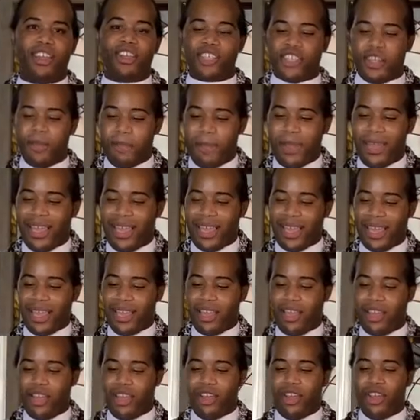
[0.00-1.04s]
to
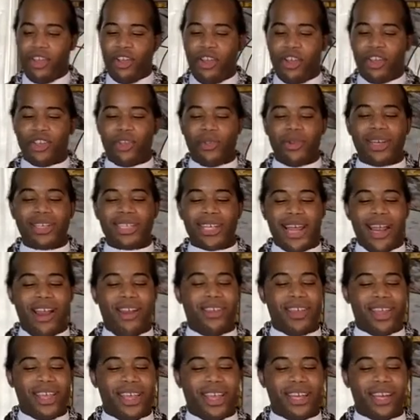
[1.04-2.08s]
be
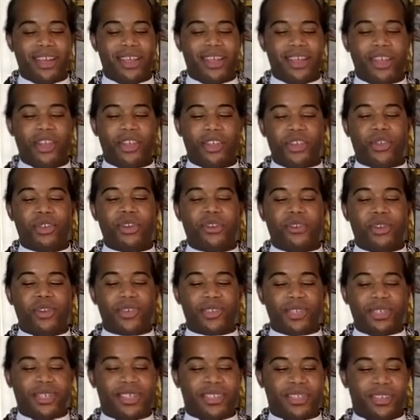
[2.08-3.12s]
Unitarian
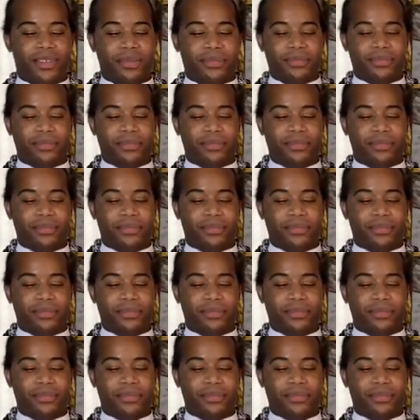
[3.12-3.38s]
Universalism.